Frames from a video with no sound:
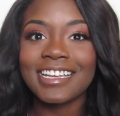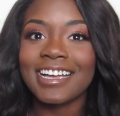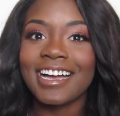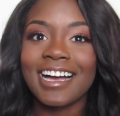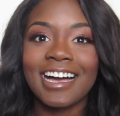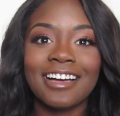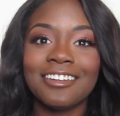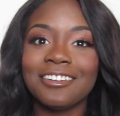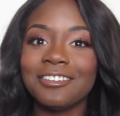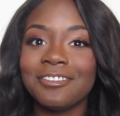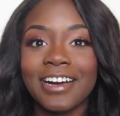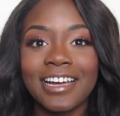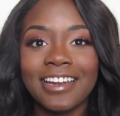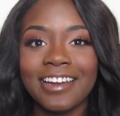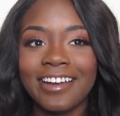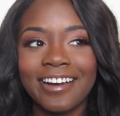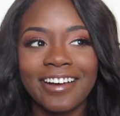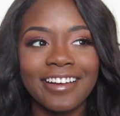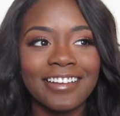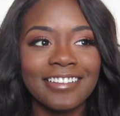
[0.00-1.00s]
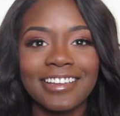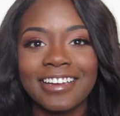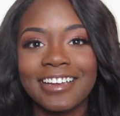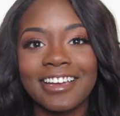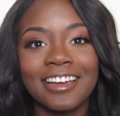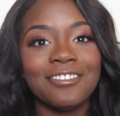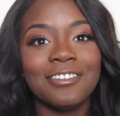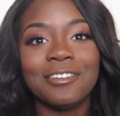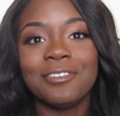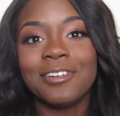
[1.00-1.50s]
How do I not? Like,
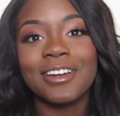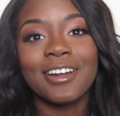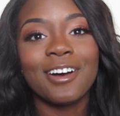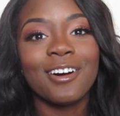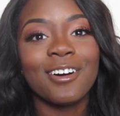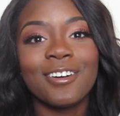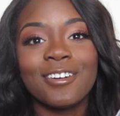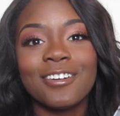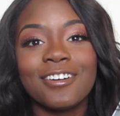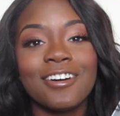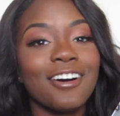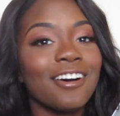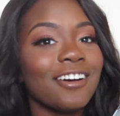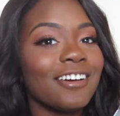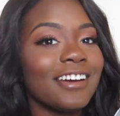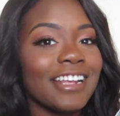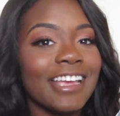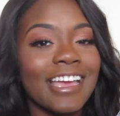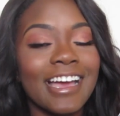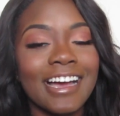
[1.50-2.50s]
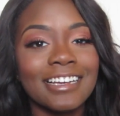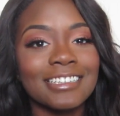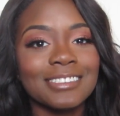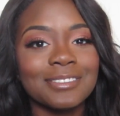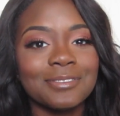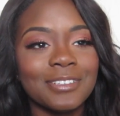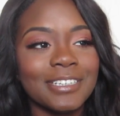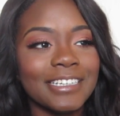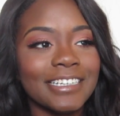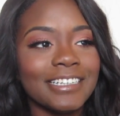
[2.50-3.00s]
everyone already has
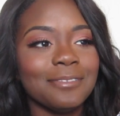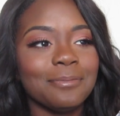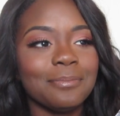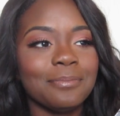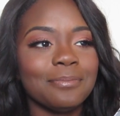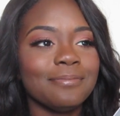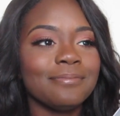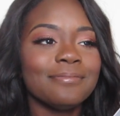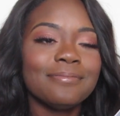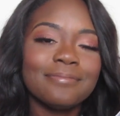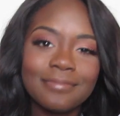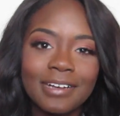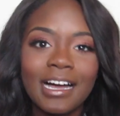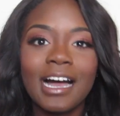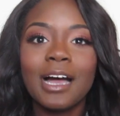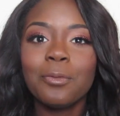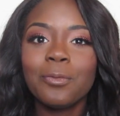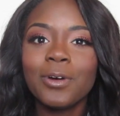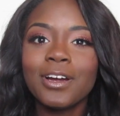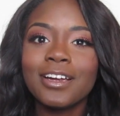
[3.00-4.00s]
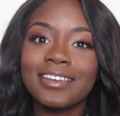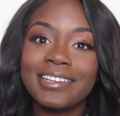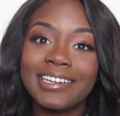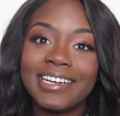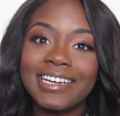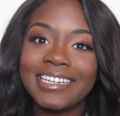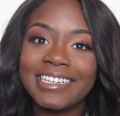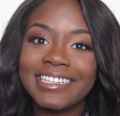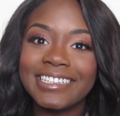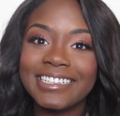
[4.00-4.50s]
one. I'm working
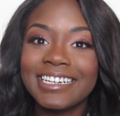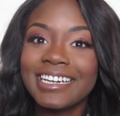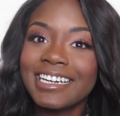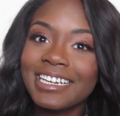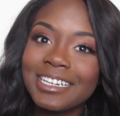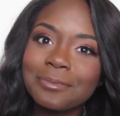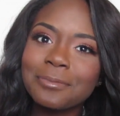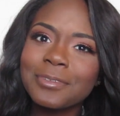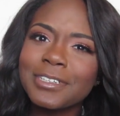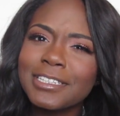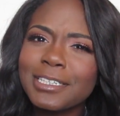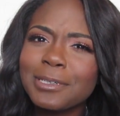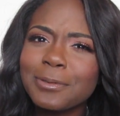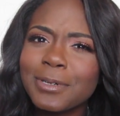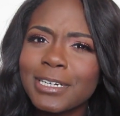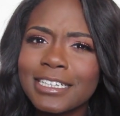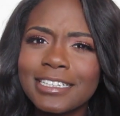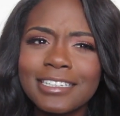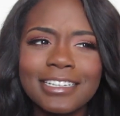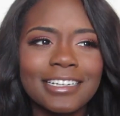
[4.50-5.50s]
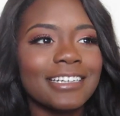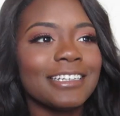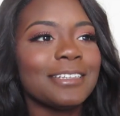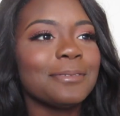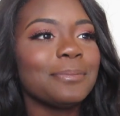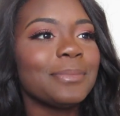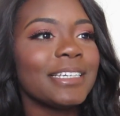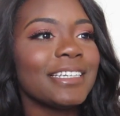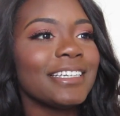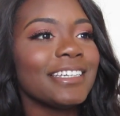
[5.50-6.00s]
on it. I'm really working on
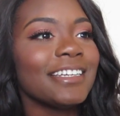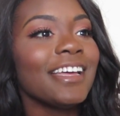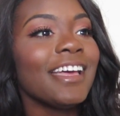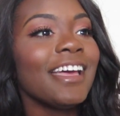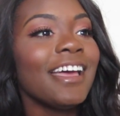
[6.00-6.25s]
it. But